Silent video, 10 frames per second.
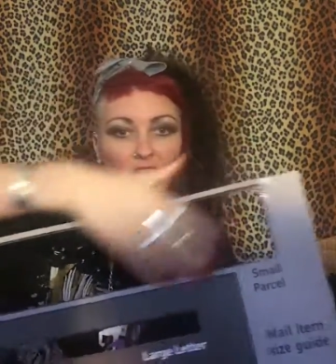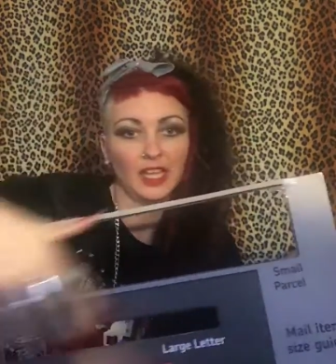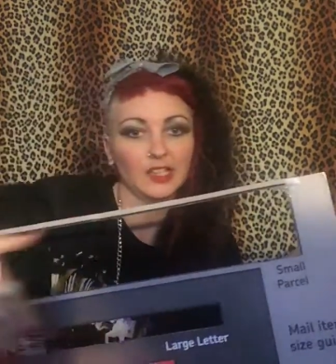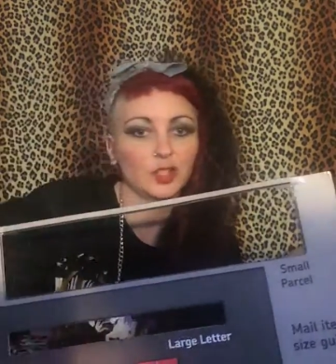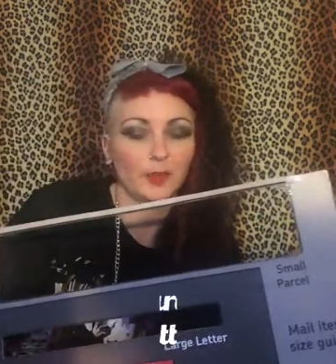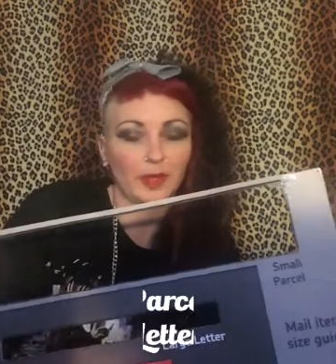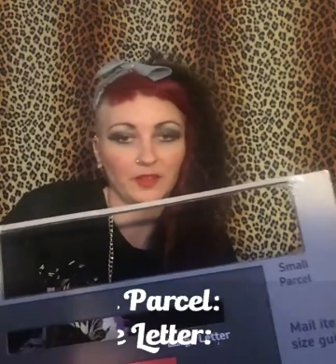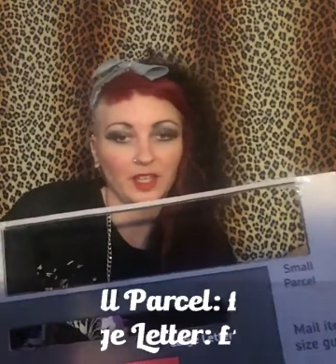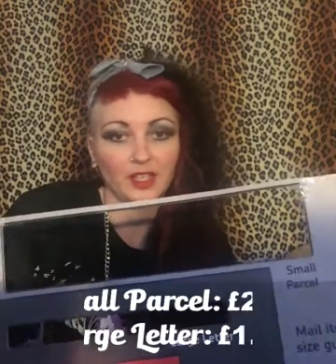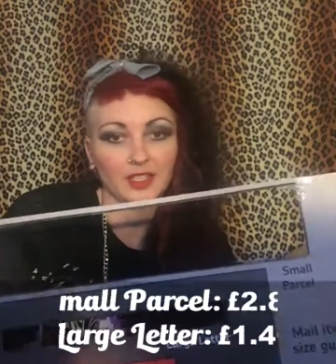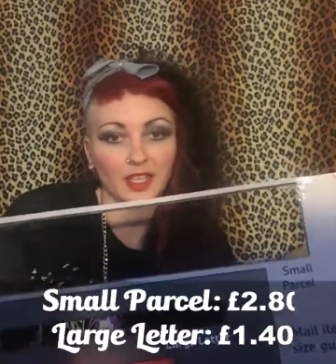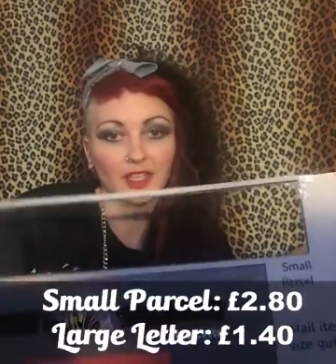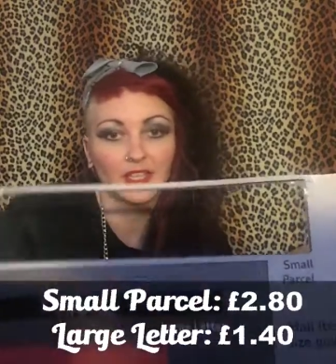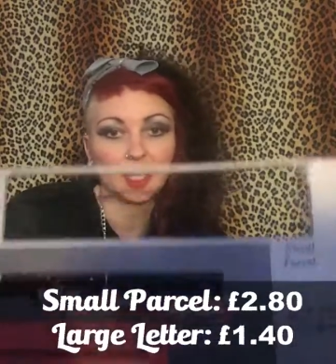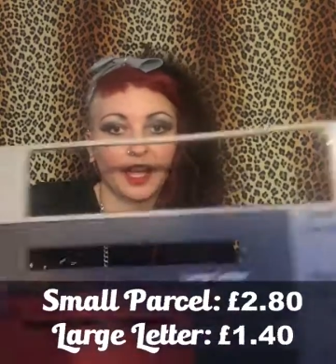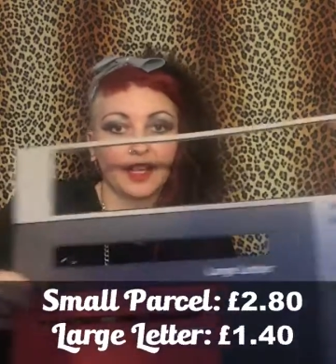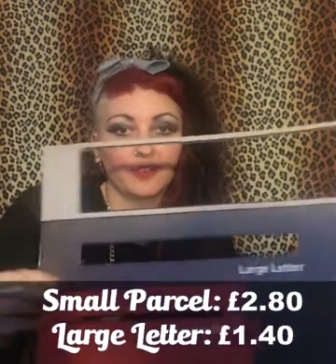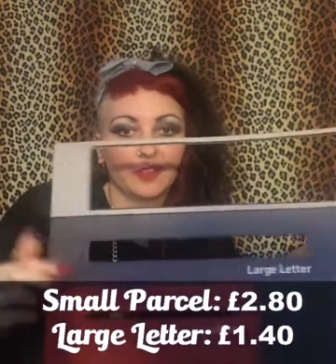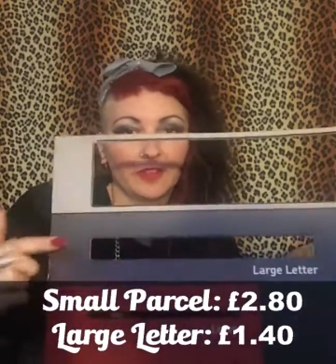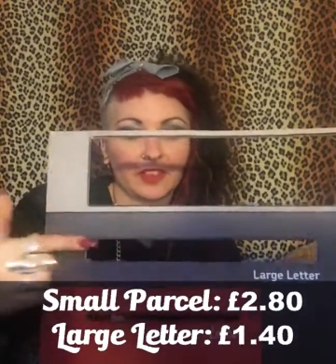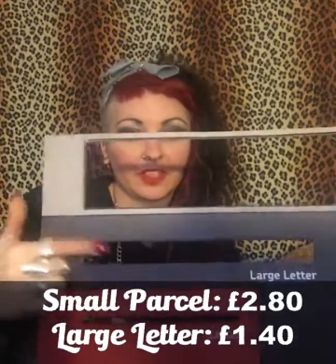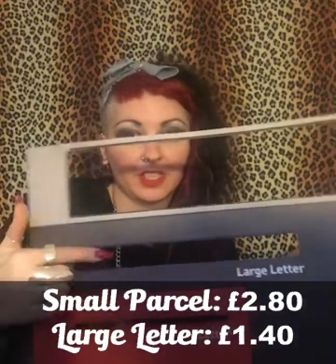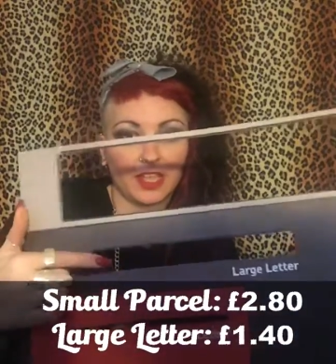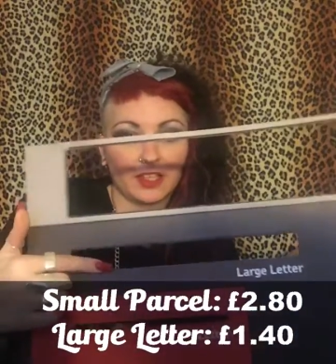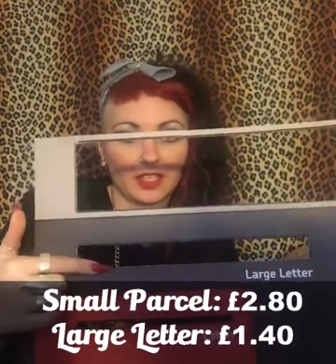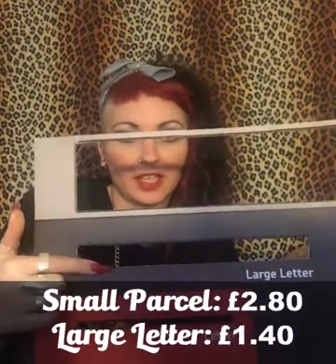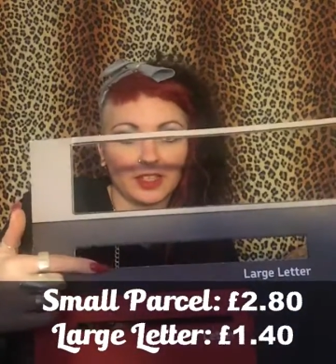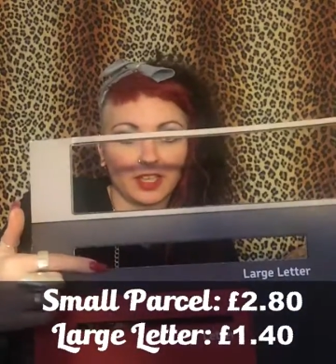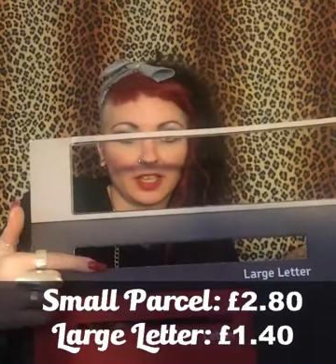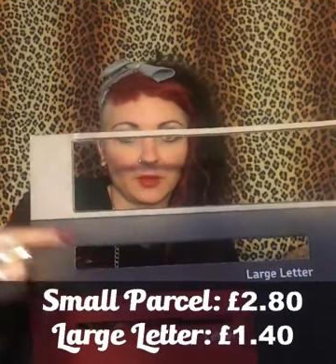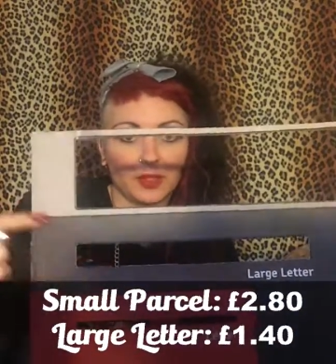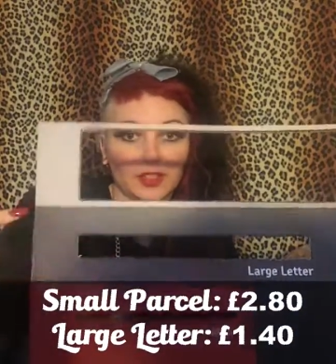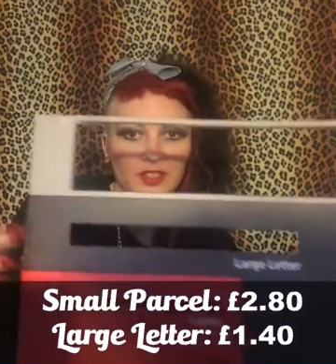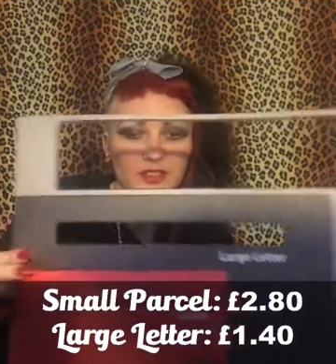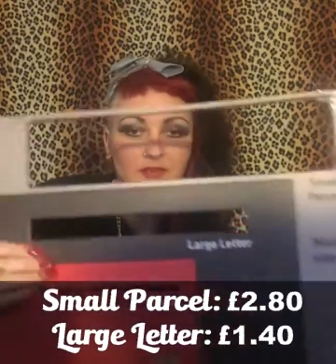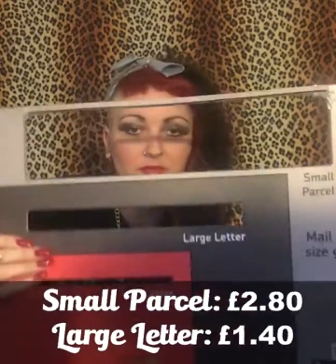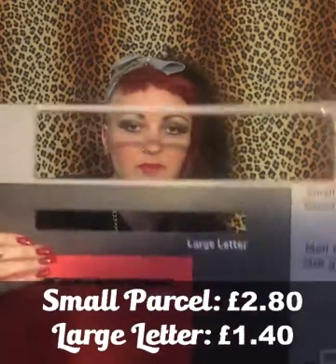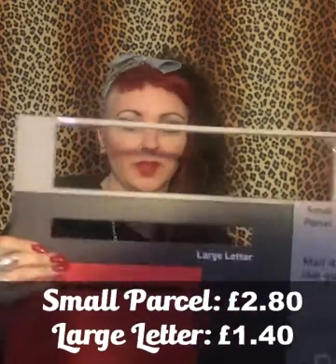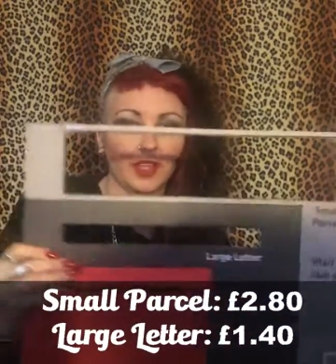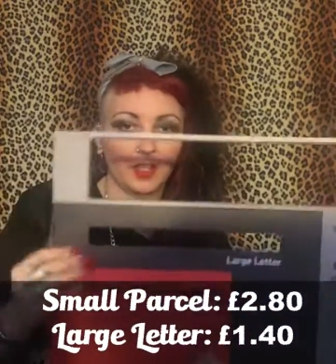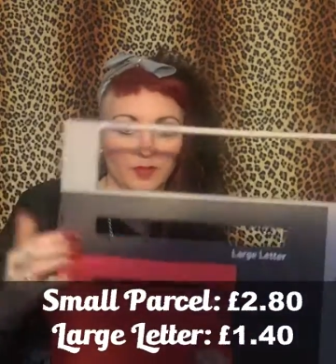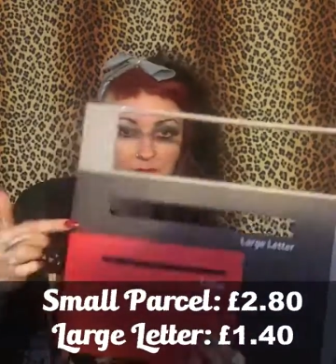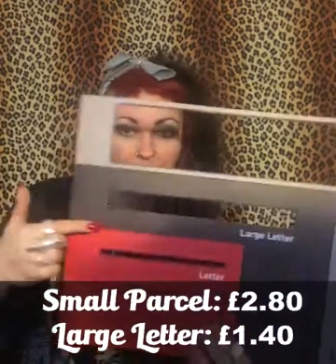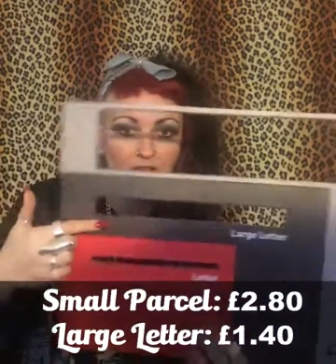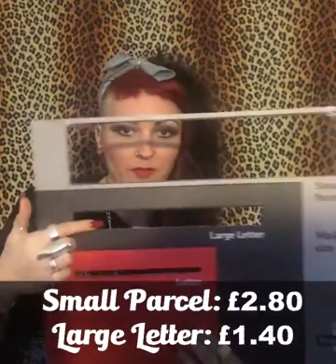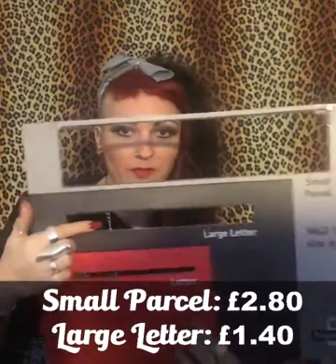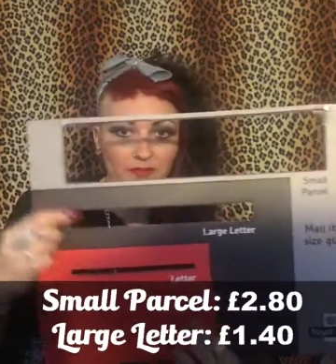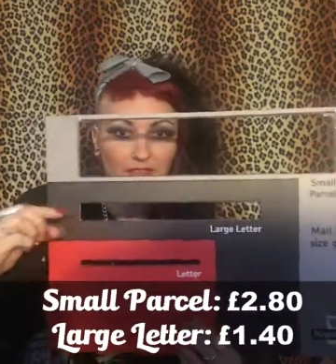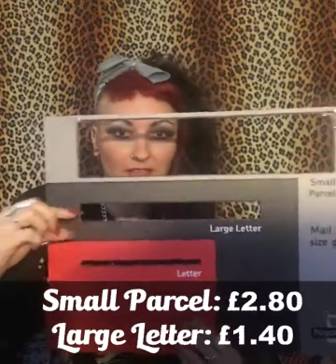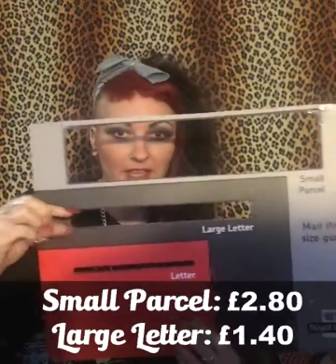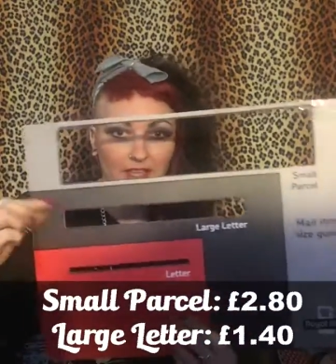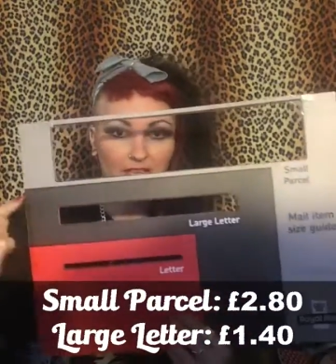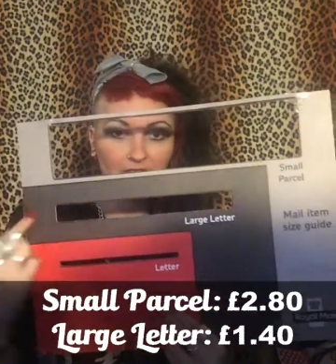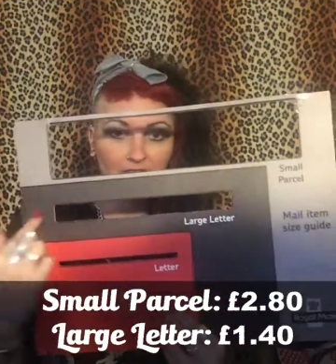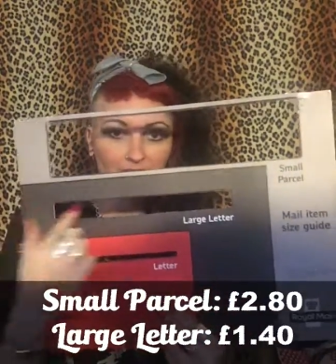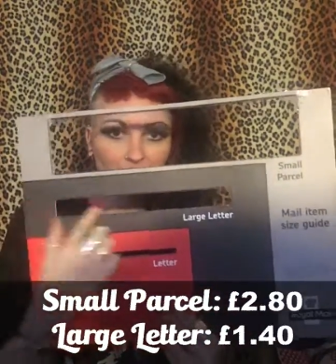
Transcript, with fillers: it's two pounds eighty, and if it fits in a large letter, which is um, that thick and that